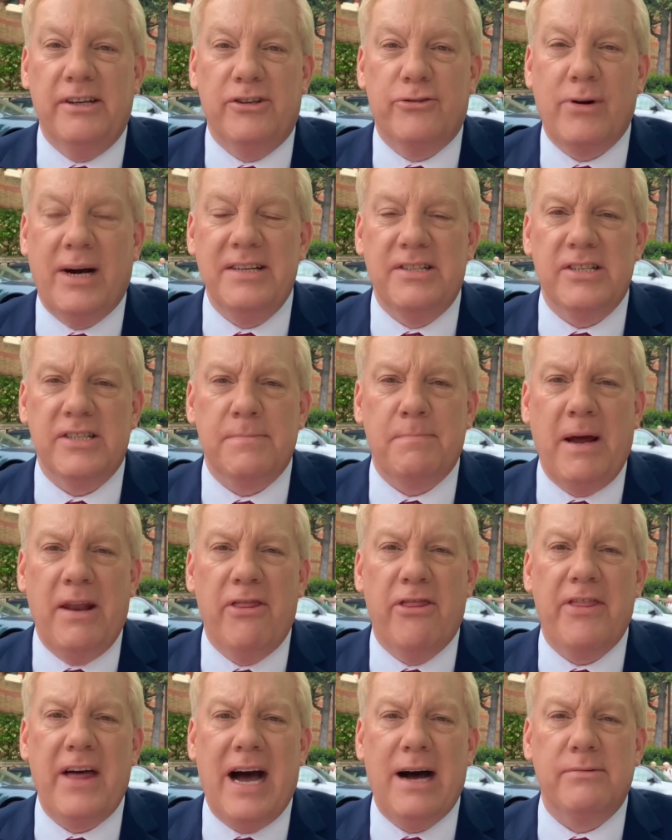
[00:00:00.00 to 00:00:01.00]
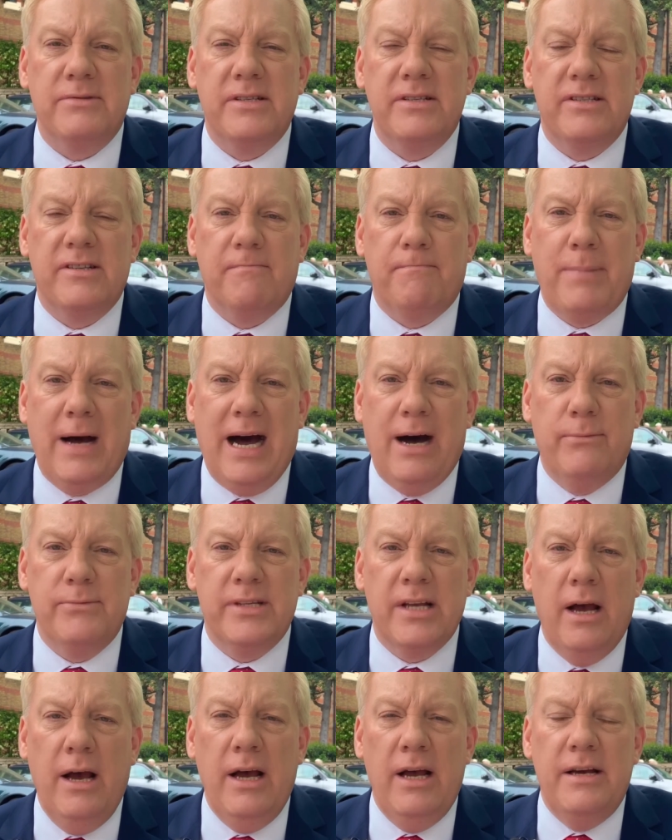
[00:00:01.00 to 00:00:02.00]
trying to spend thousands of
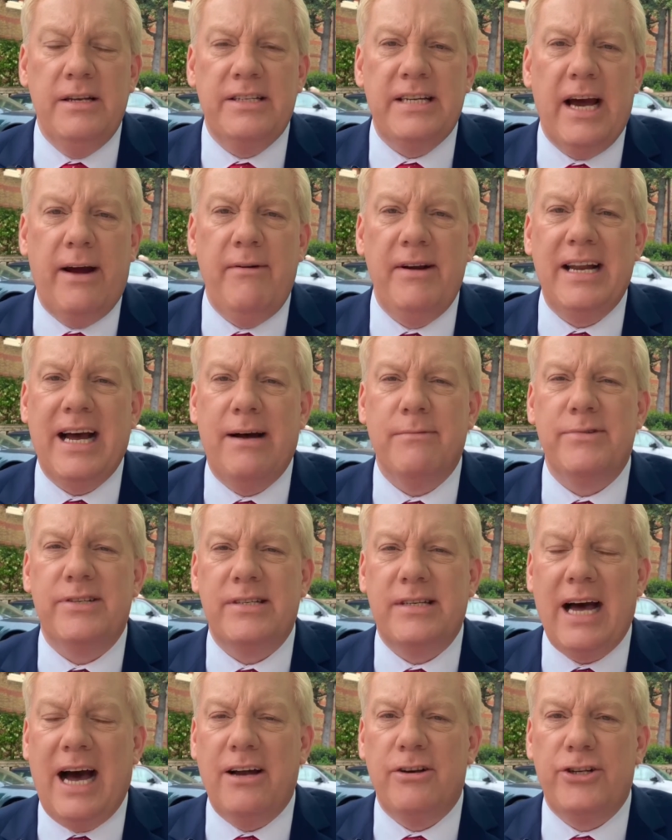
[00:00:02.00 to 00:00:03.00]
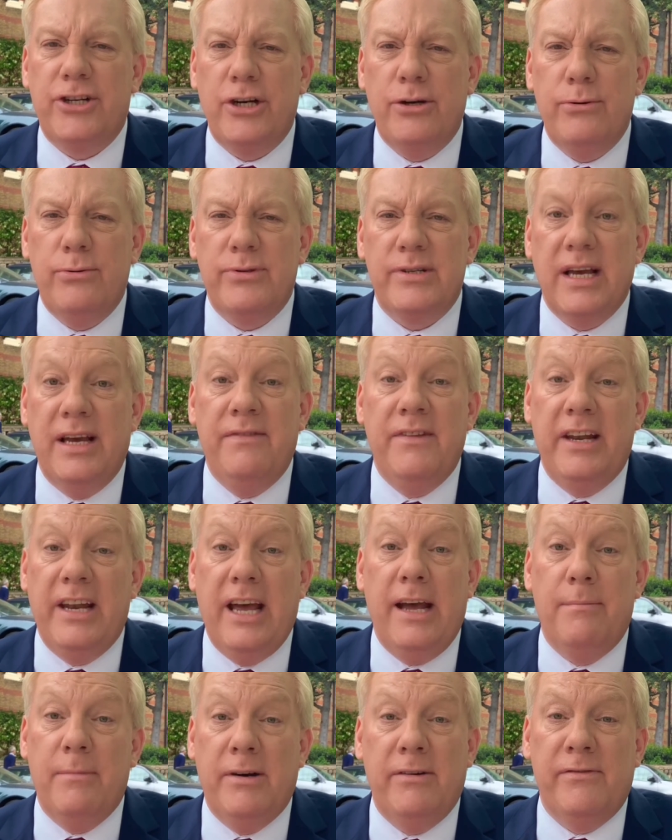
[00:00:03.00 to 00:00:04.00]
pounds tearing down statues in the
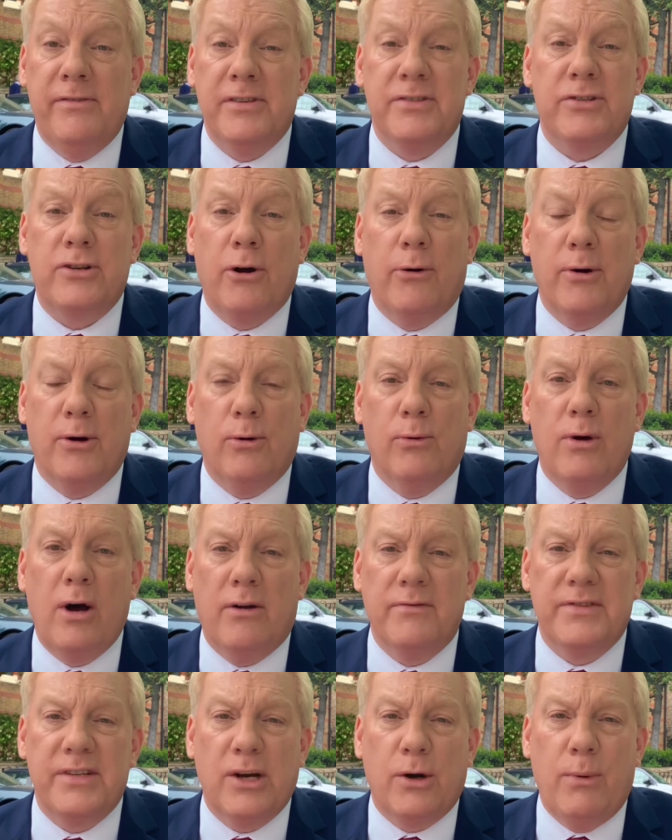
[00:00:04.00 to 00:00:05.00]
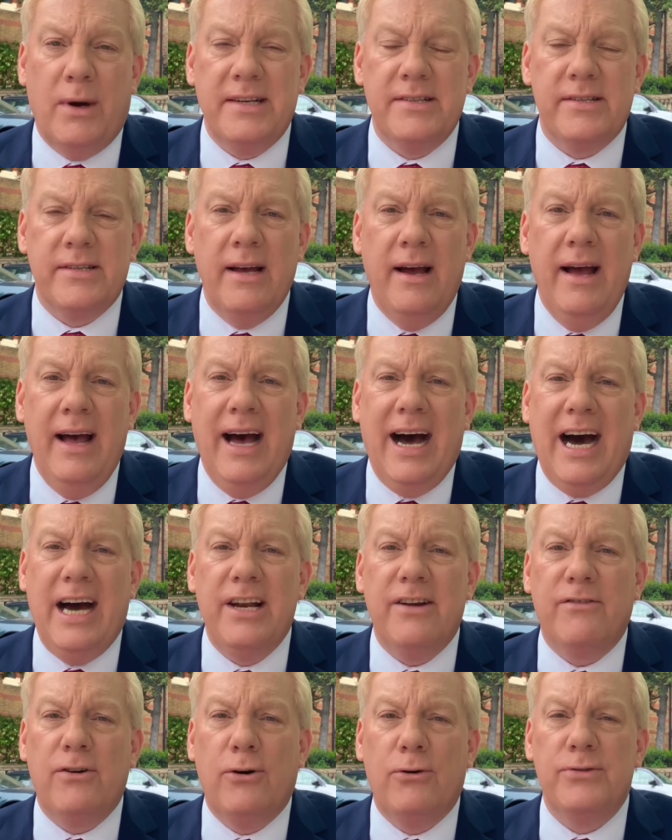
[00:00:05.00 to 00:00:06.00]
name of historical consequence and,
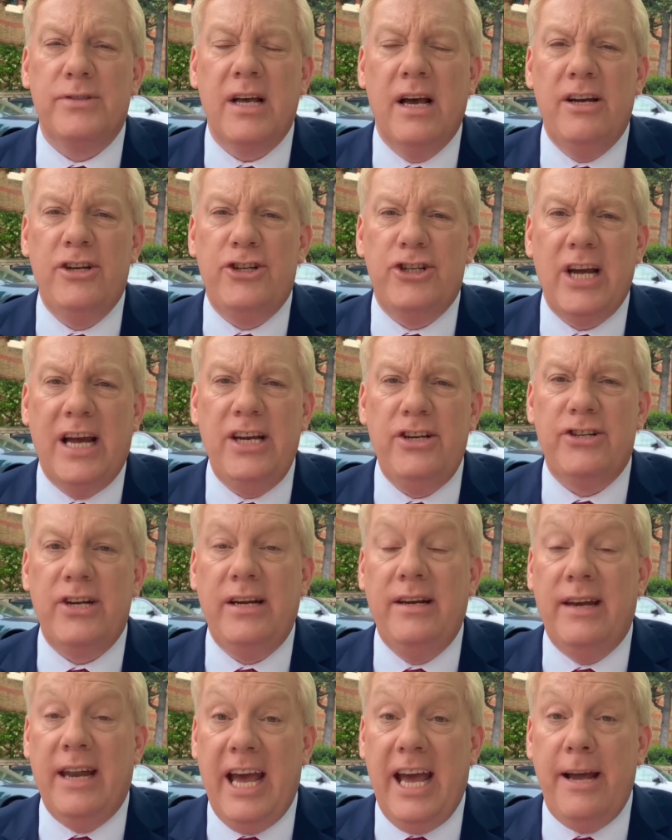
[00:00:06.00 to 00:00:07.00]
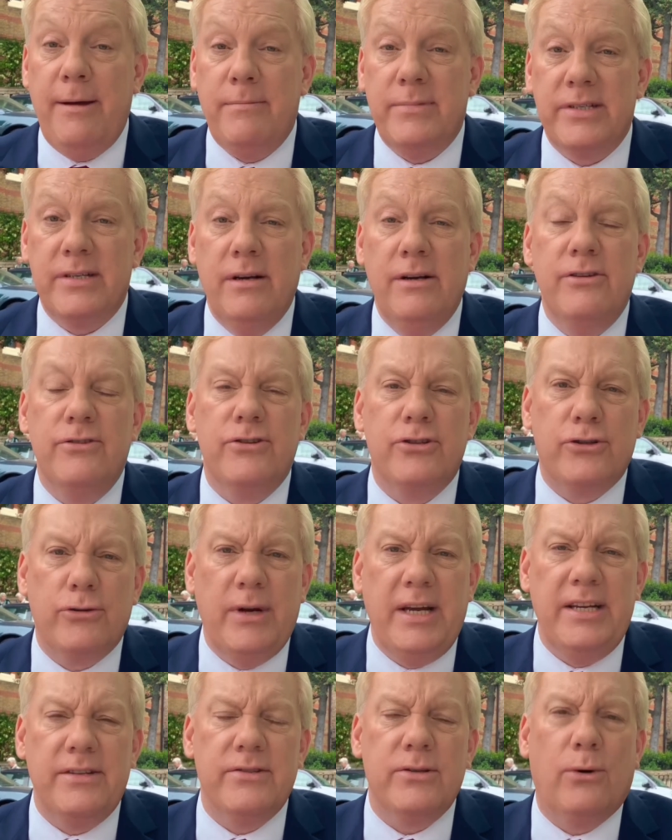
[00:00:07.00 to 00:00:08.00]
of course, changing names,
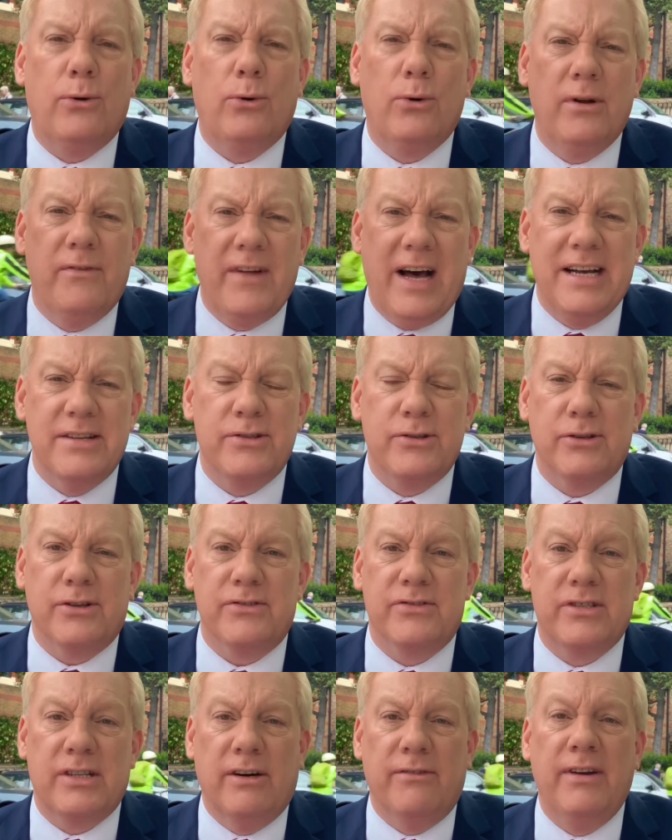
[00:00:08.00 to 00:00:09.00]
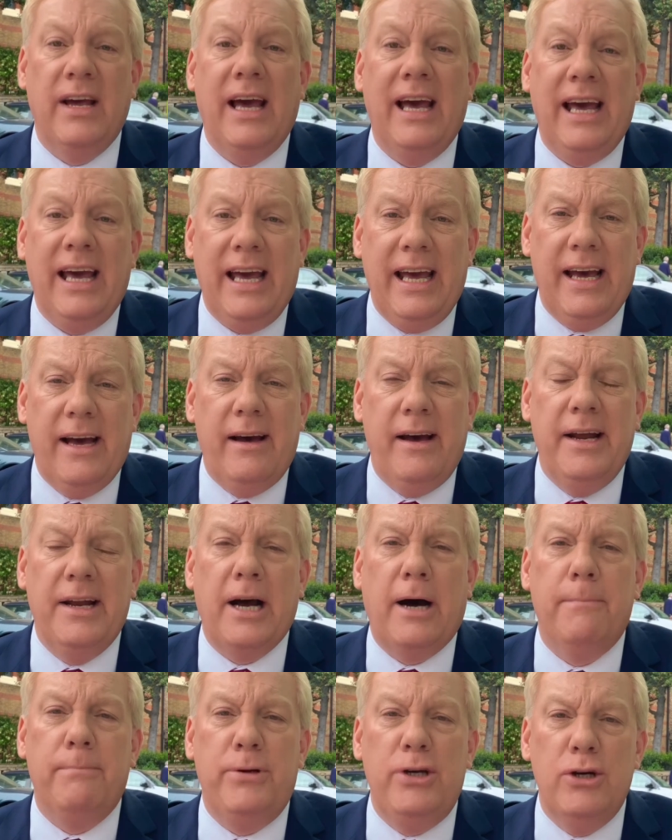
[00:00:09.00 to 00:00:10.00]
streets, all of that sort of stuff here in
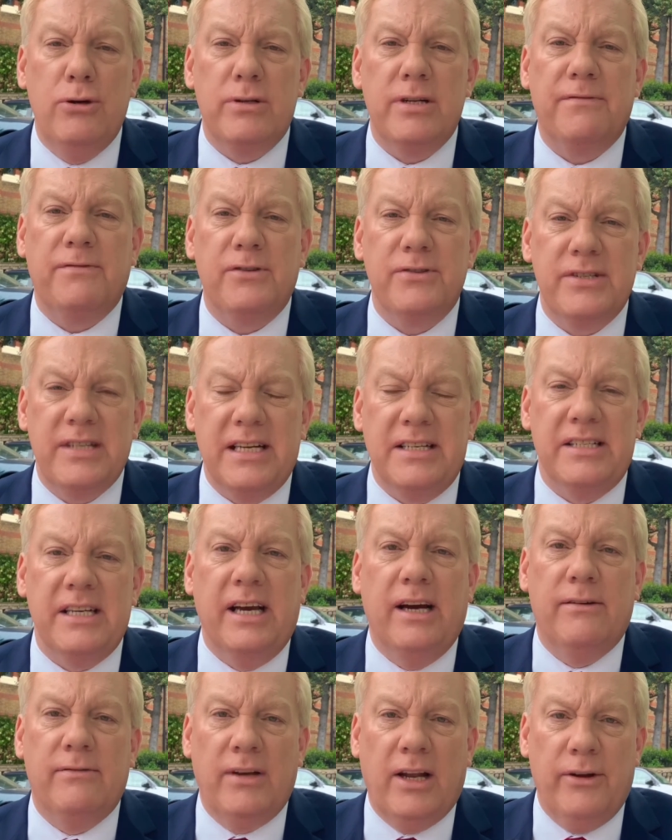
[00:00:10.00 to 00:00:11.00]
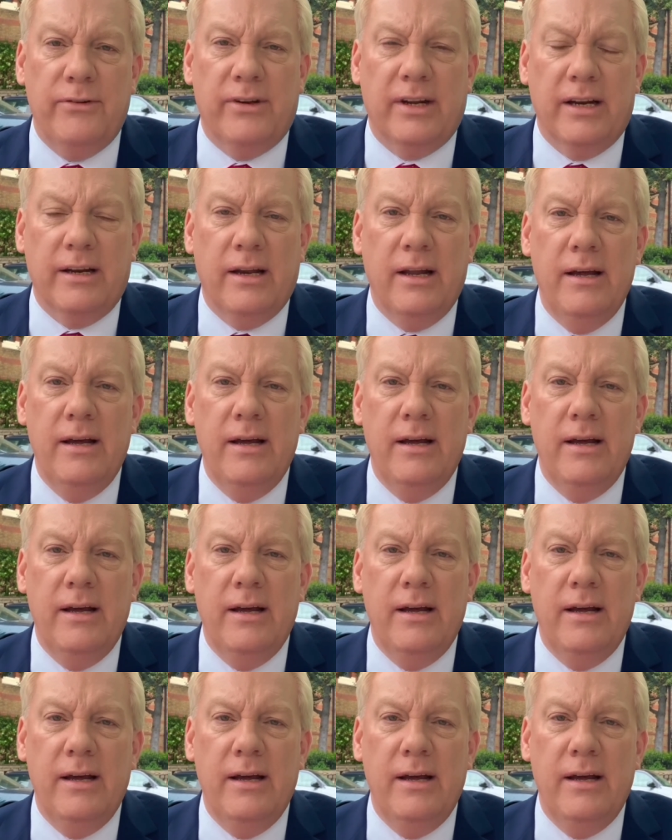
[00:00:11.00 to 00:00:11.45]
our beautiful city of London.